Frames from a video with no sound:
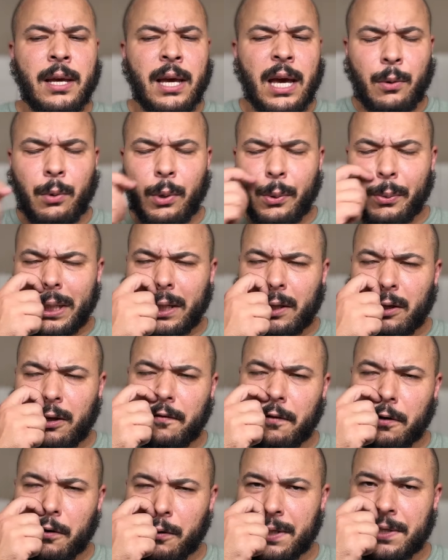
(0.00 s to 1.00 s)
and what we can look
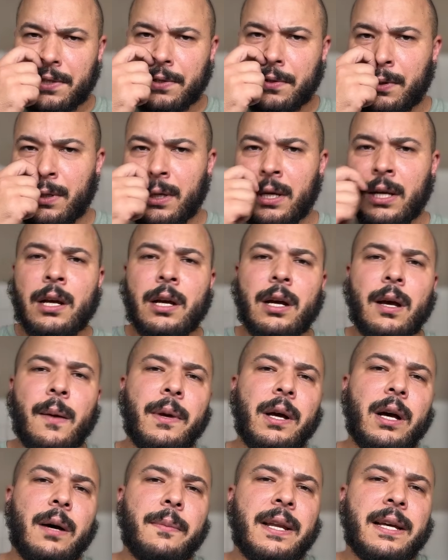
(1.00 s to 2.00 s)
forward to
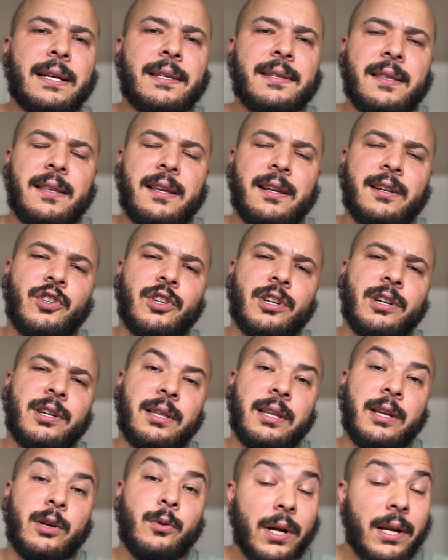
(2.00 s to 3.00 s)
coming up next in the Algerian
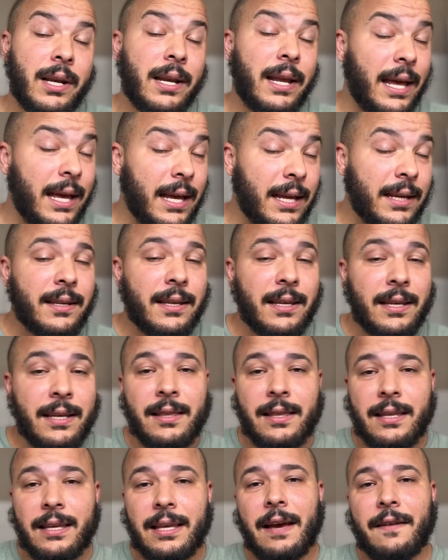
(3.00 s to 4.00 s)
League One and
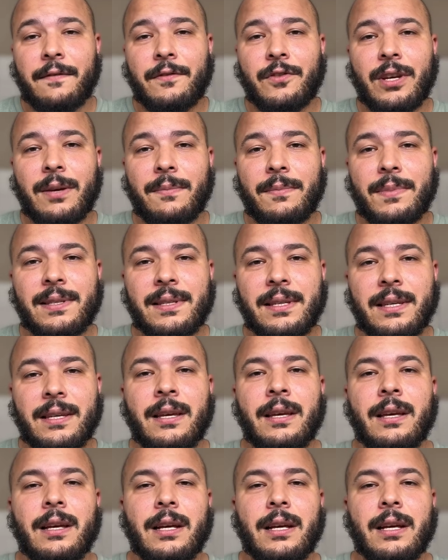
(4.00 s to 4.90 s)
in the CAF Champions League,